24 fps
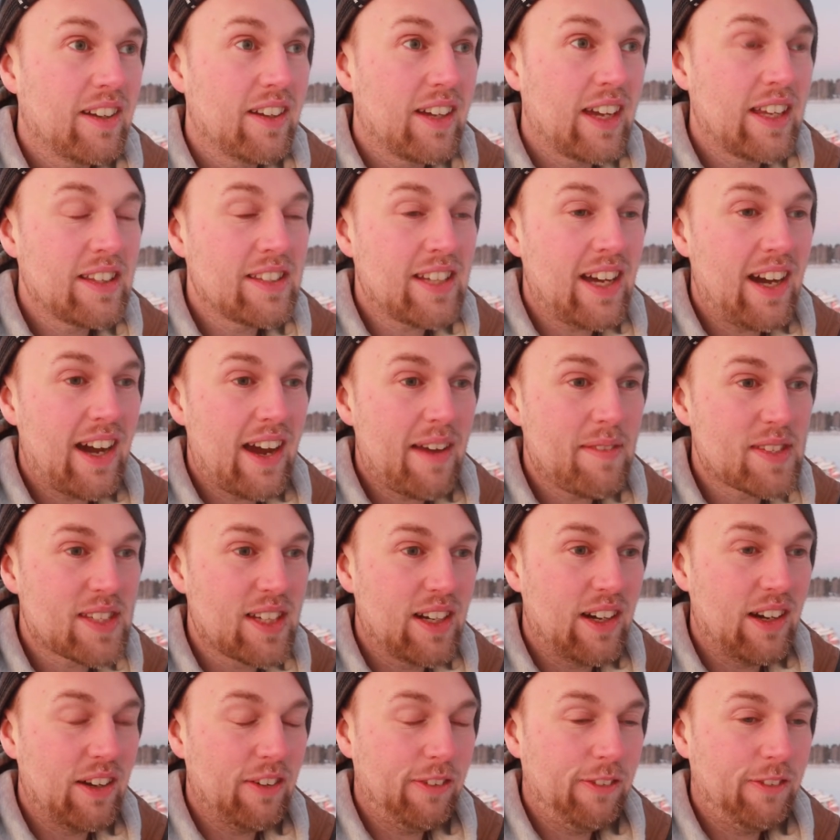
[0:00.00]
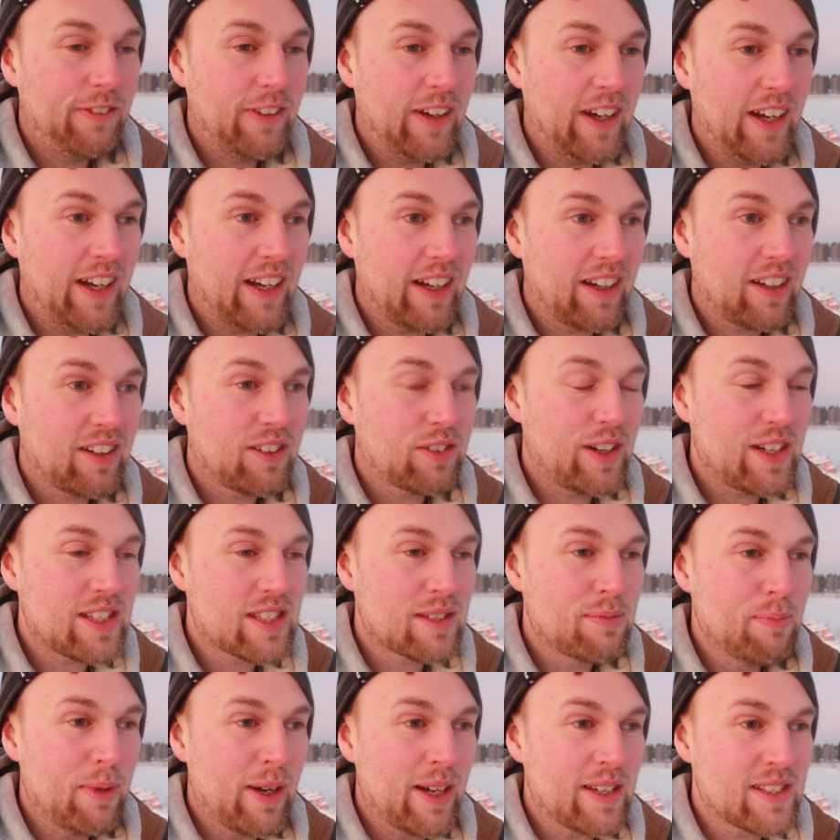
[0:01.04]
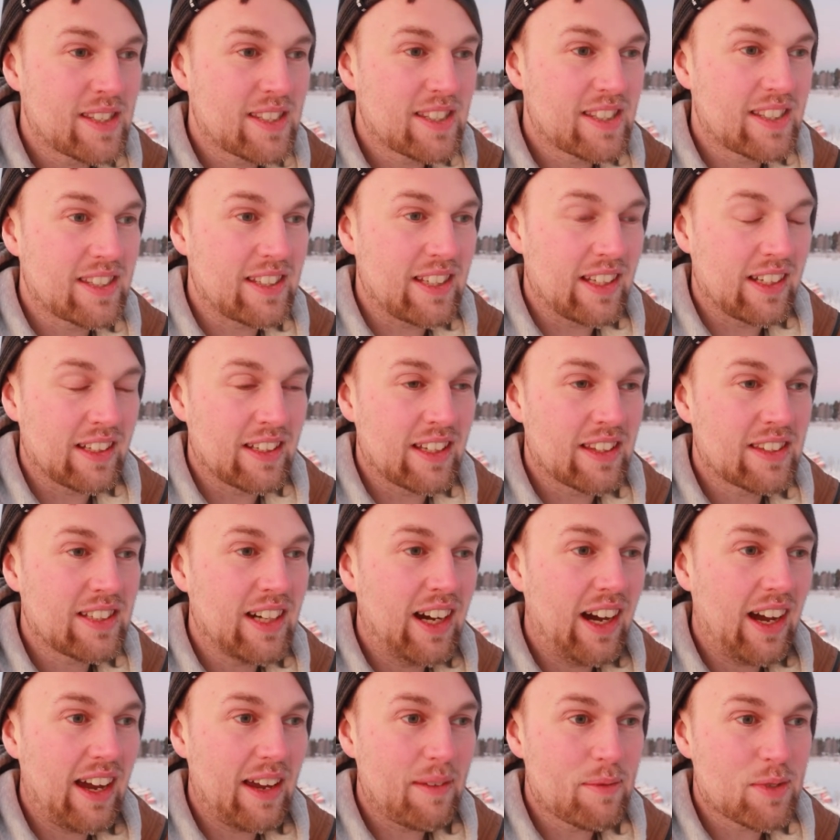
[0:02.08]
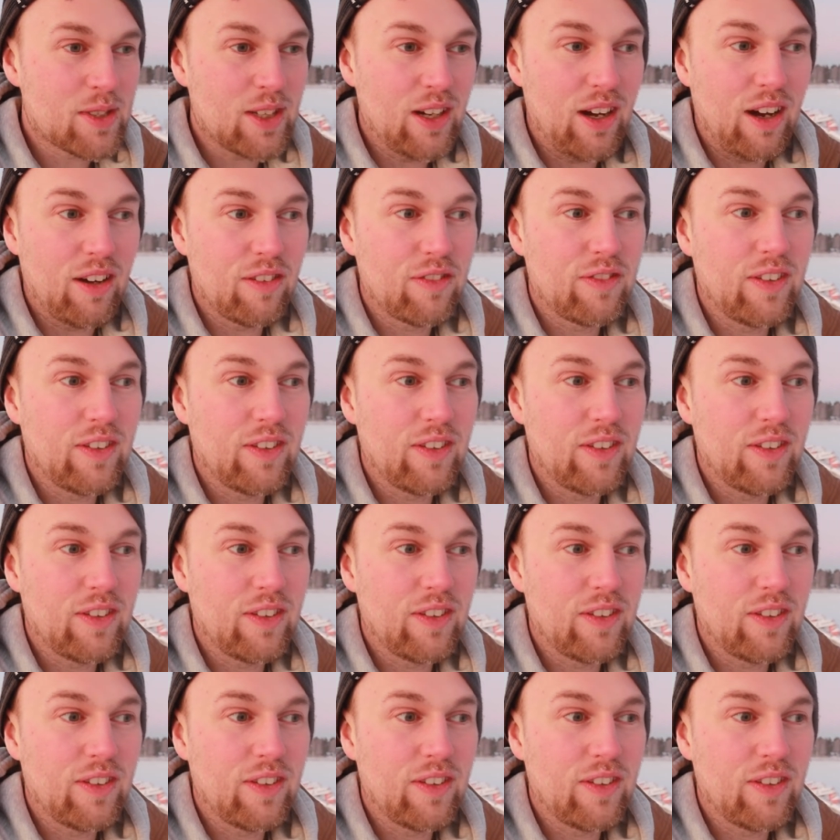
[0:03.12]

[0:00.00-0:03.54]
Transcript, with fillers: In times of Christmas and in times of